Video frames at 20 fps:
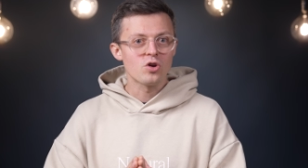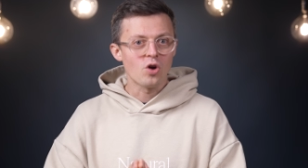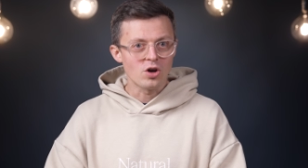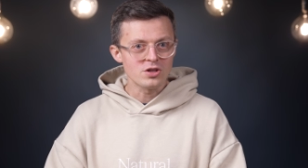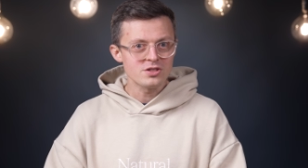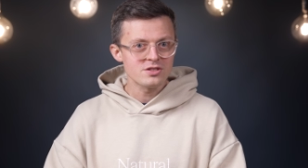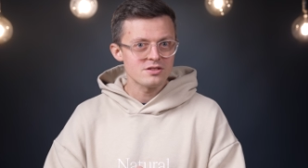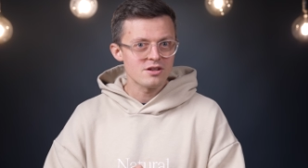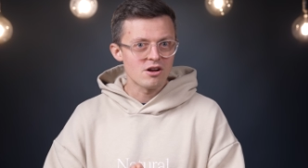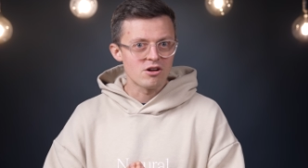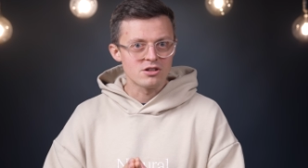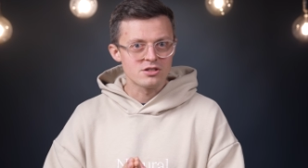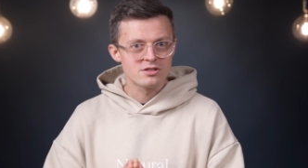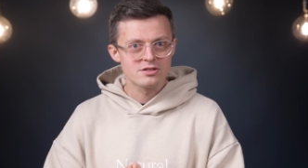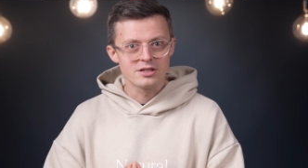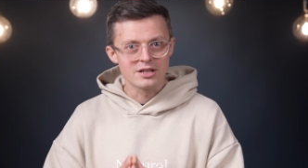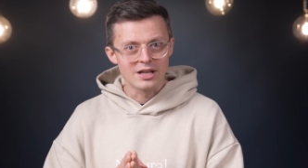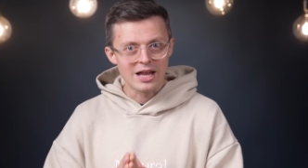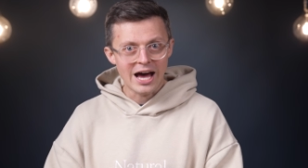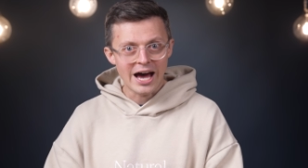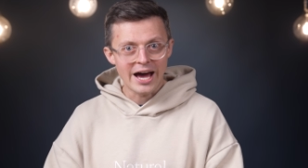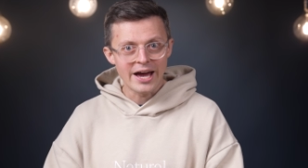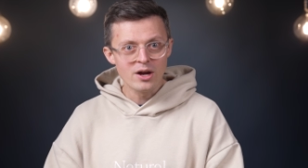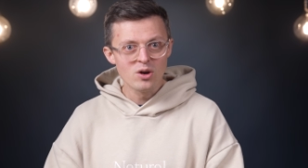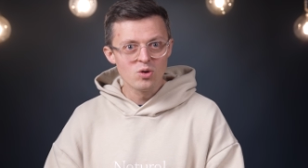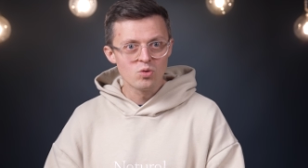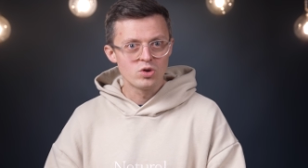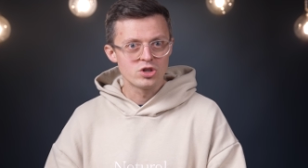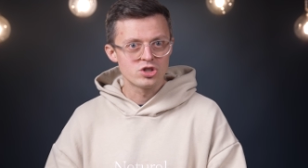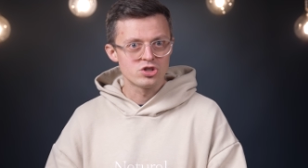costs are still high,
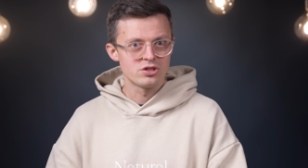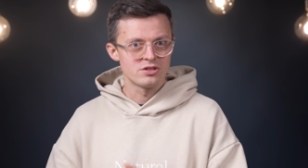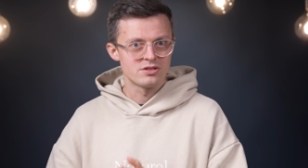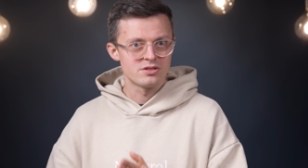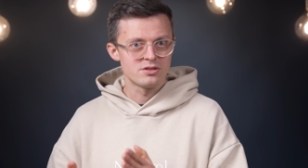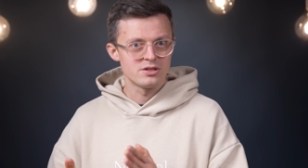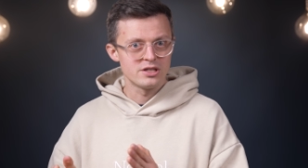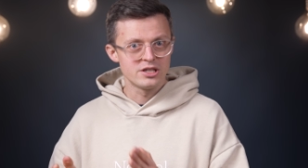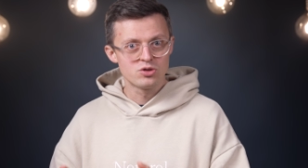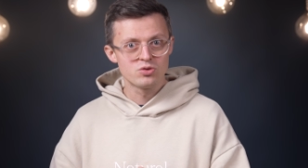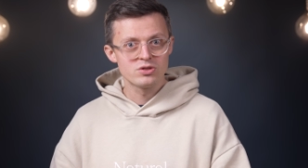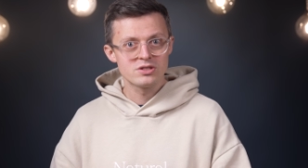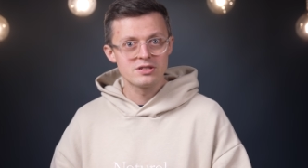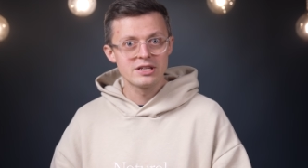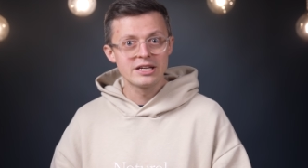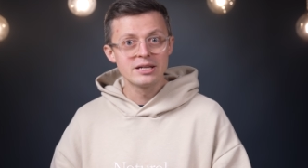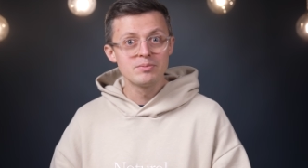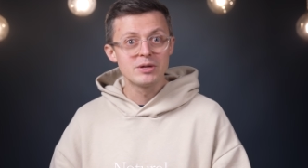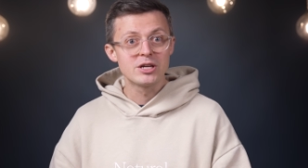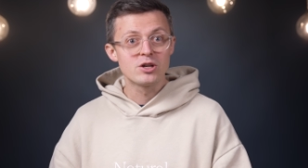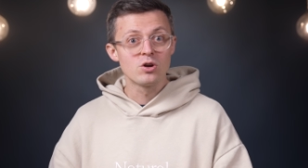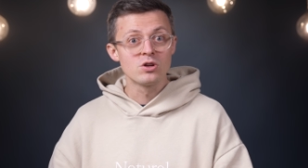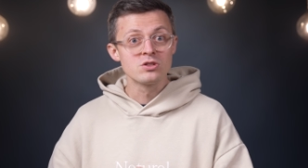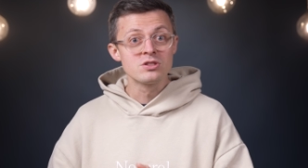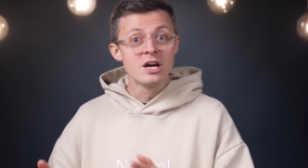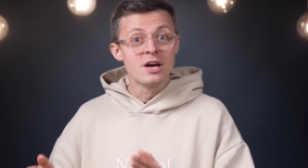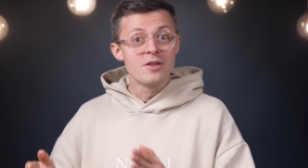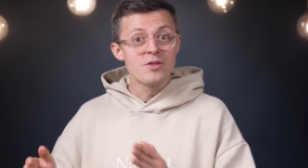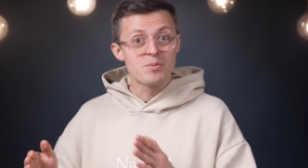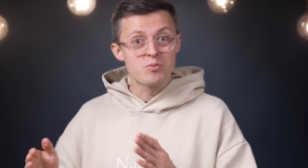which is interesting because
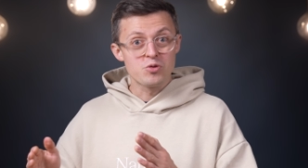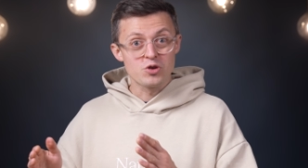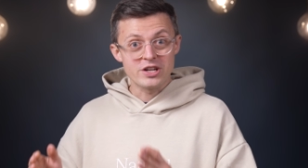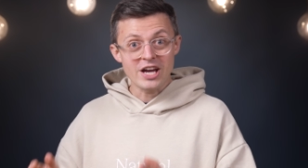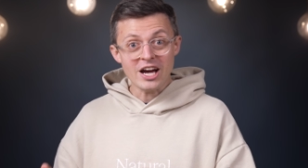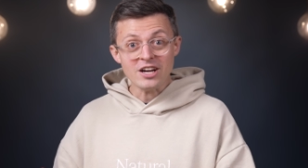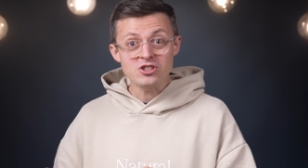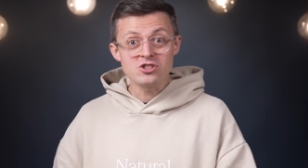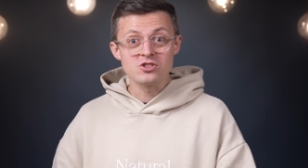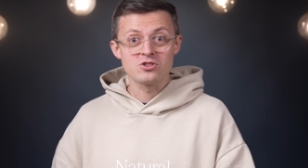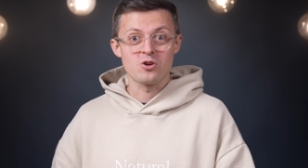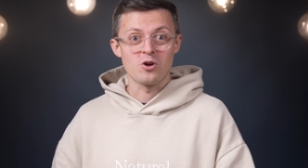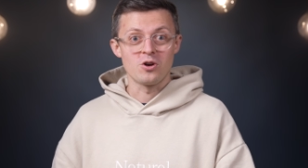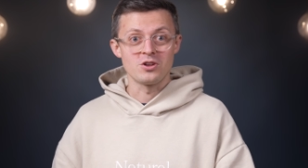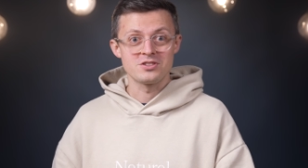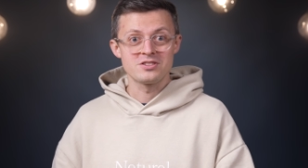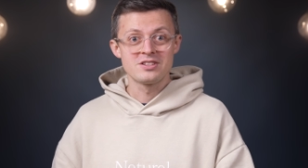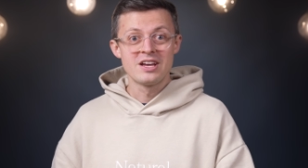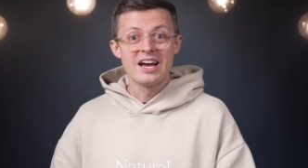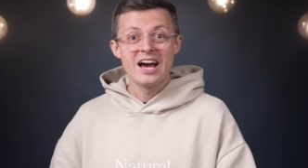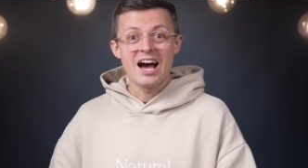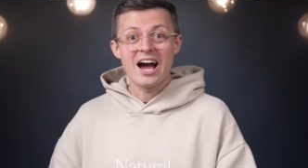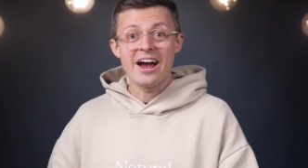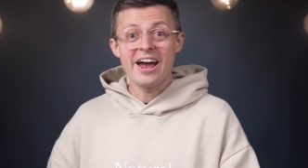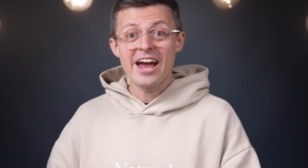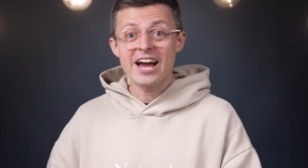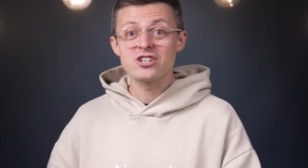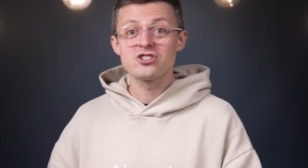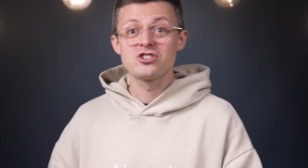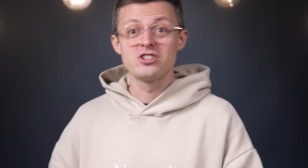the production costs are
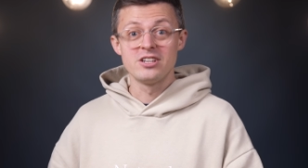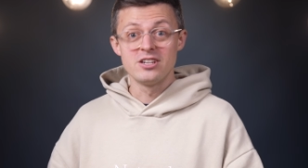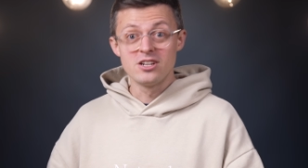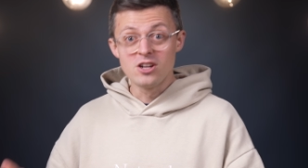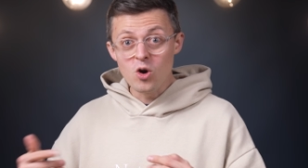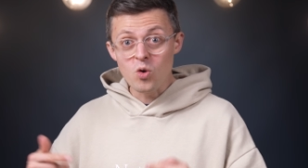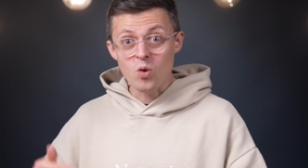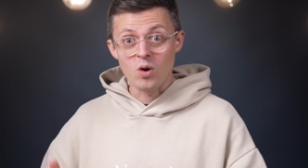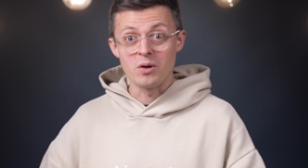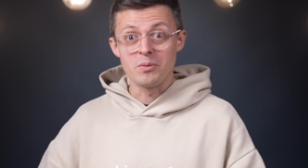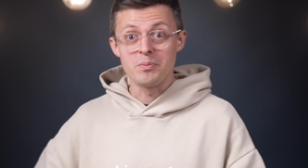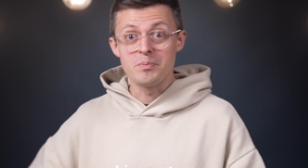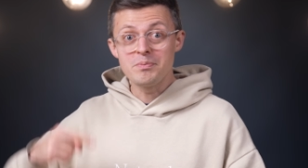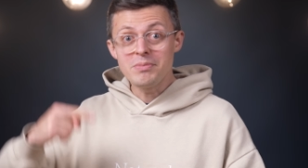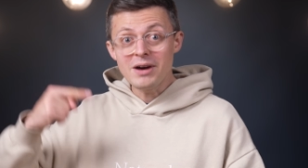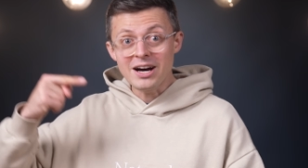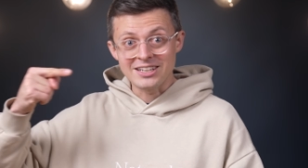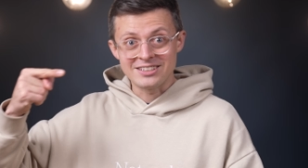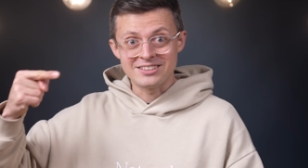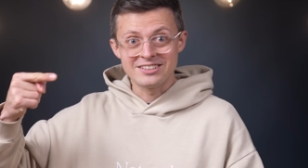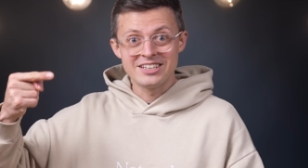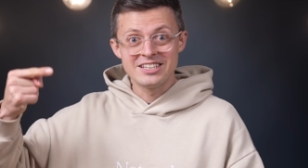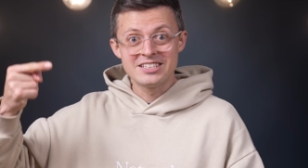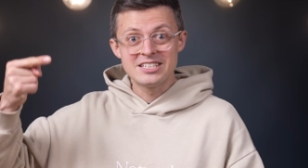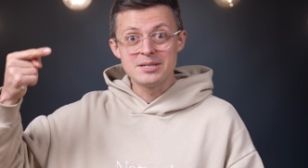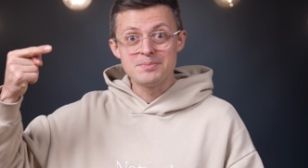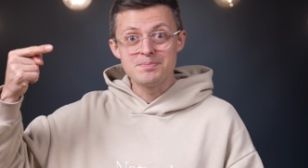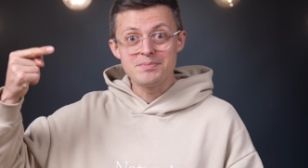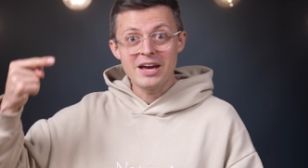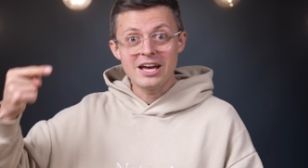actually lower, but it
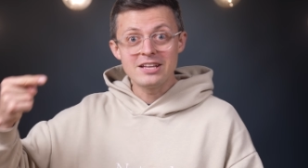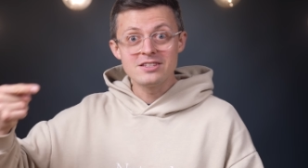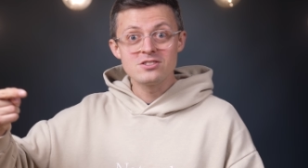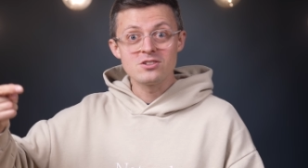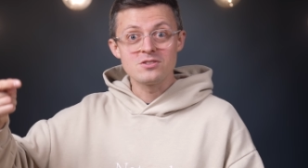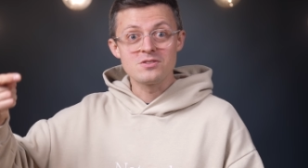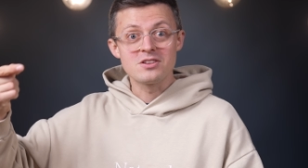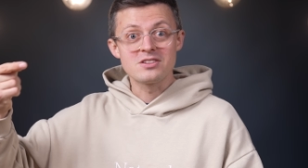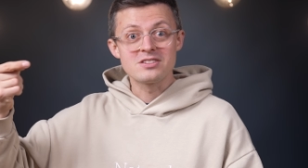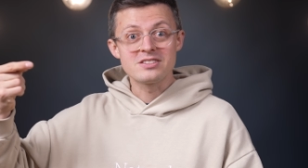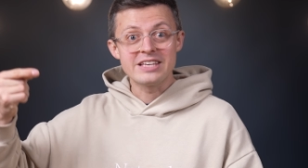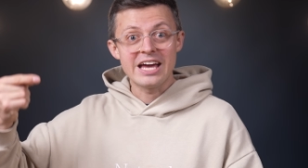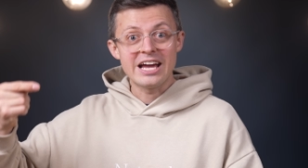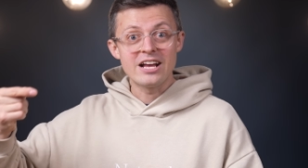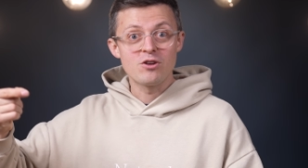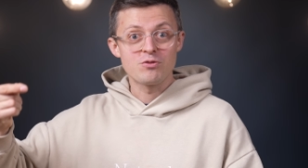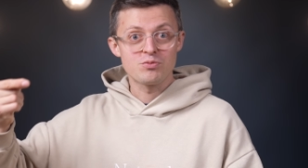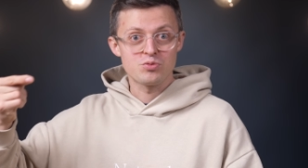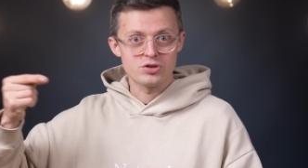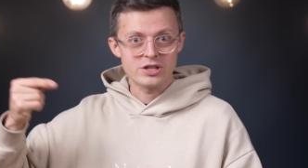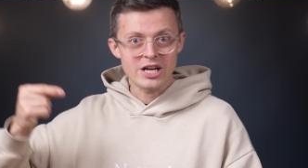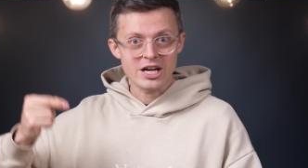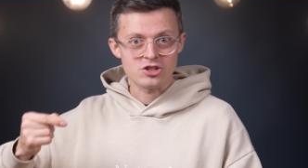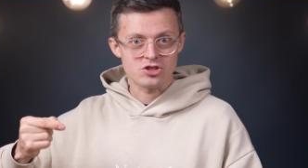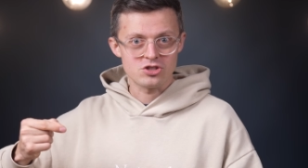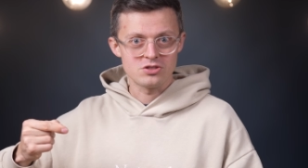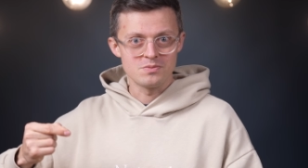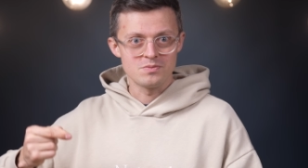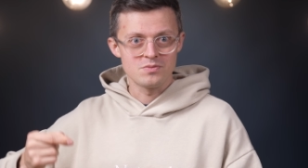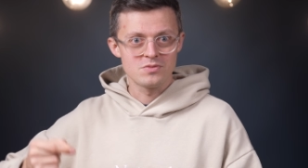depends on the scale of
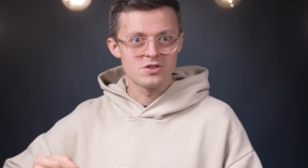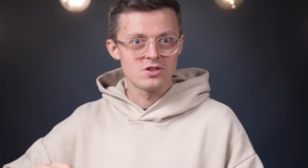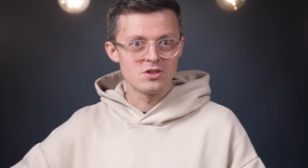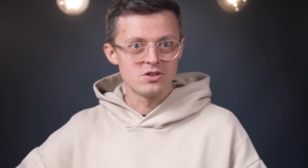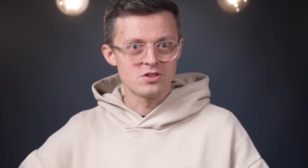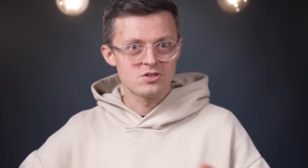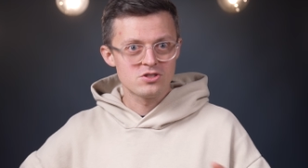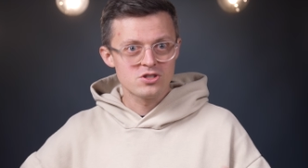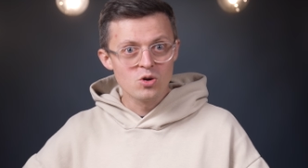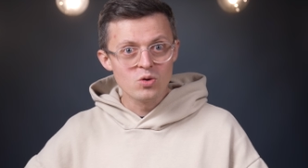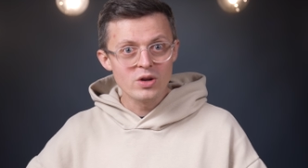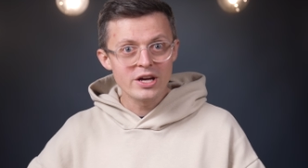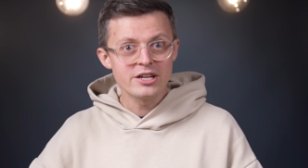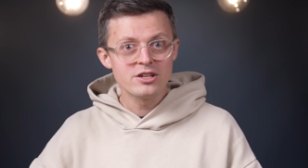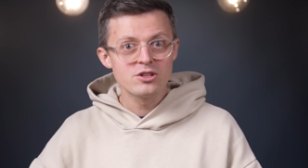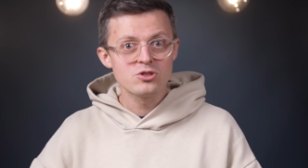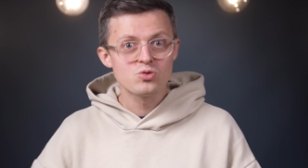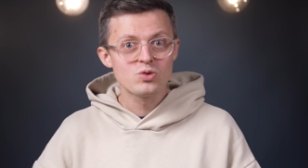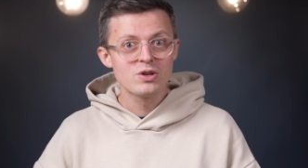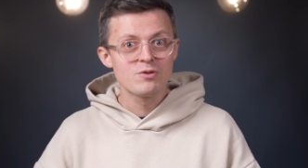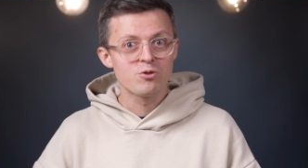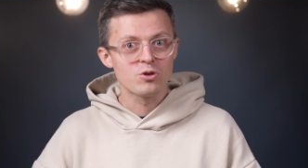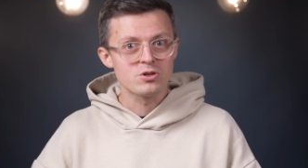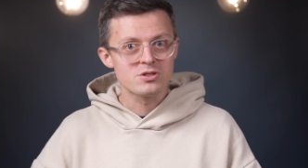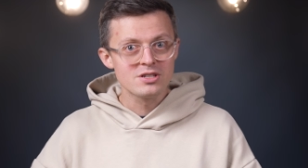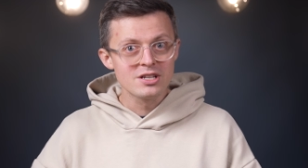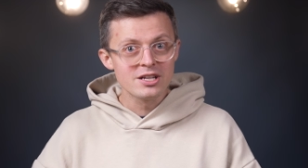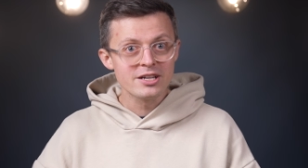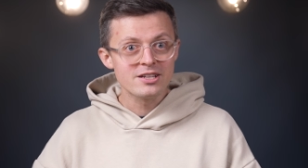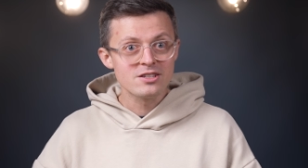production. The solar industry for
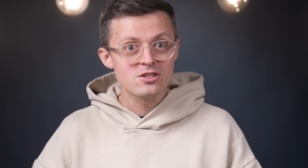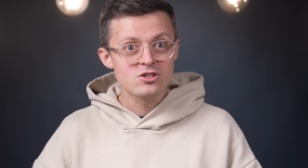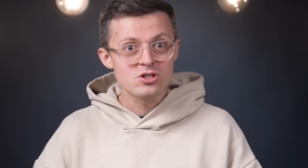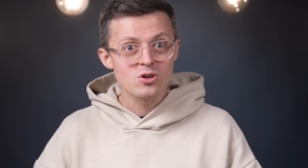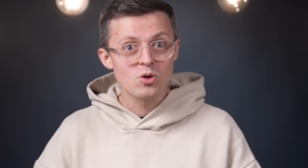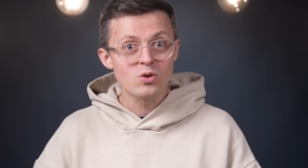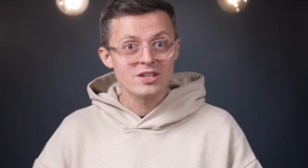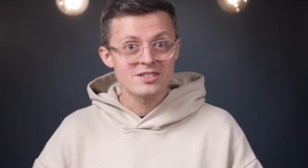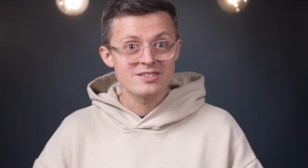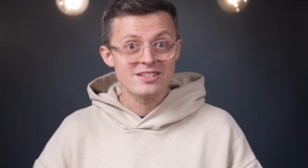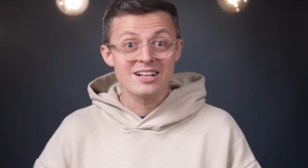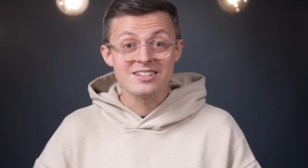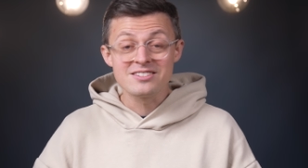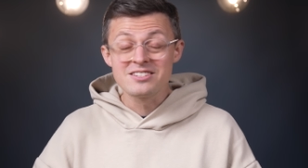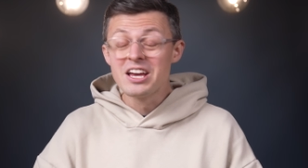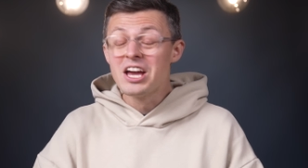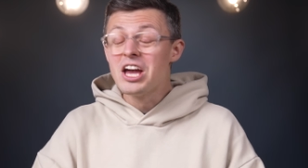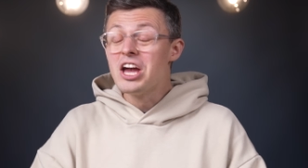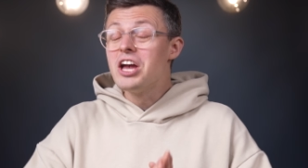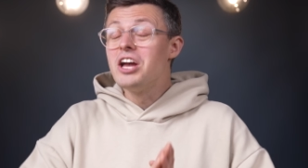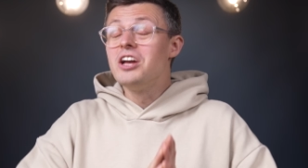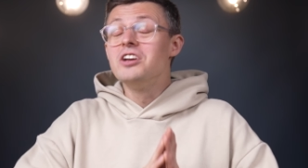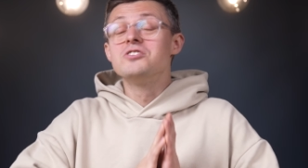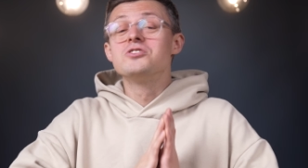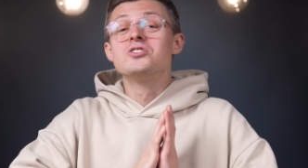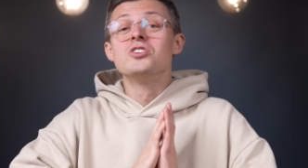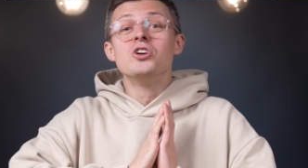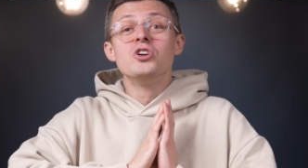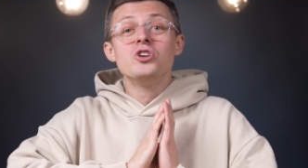silicon solar cells is